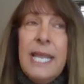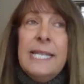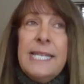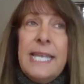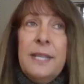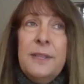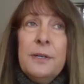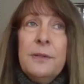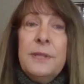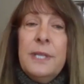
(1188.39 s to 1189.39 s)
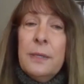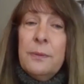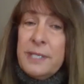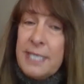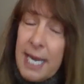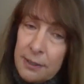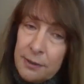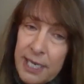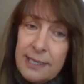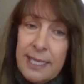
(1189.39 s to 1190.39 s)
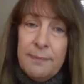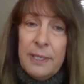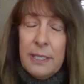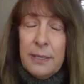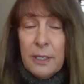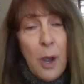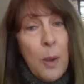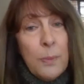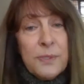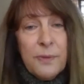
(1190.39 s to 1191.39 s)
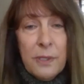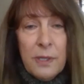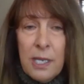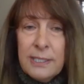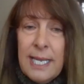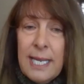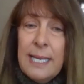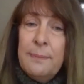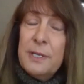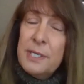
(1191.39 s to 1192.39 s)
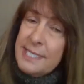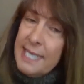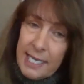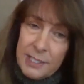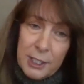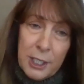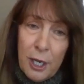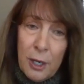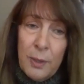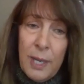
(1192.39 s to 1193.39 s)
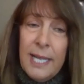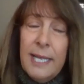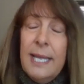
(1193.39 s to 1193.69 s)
It's either they're retiring, they've been in their homes for a long time, they're sad to go,